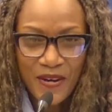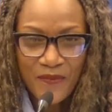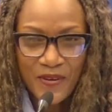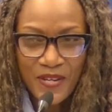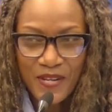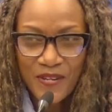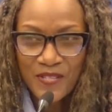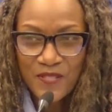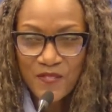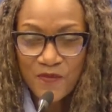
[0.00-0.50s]
and
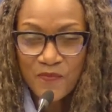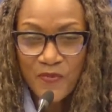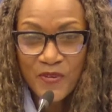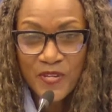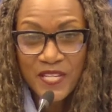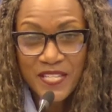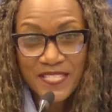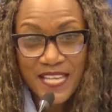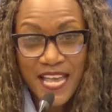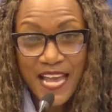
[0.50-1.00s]
we are super
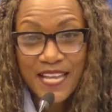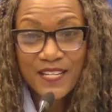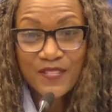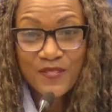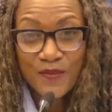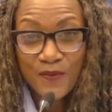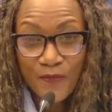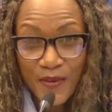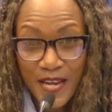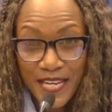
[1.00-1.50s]

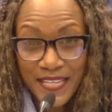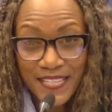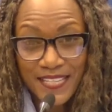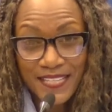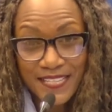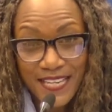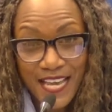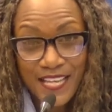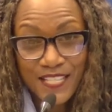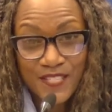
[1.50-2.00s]
excited to
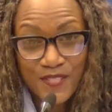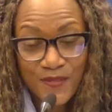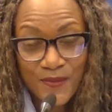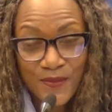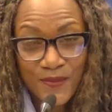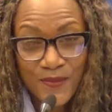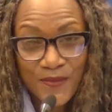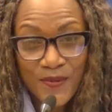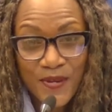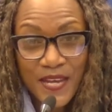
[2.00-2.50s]
recognize
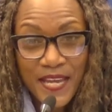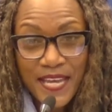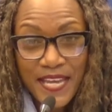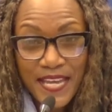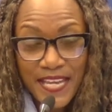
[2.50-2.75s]
you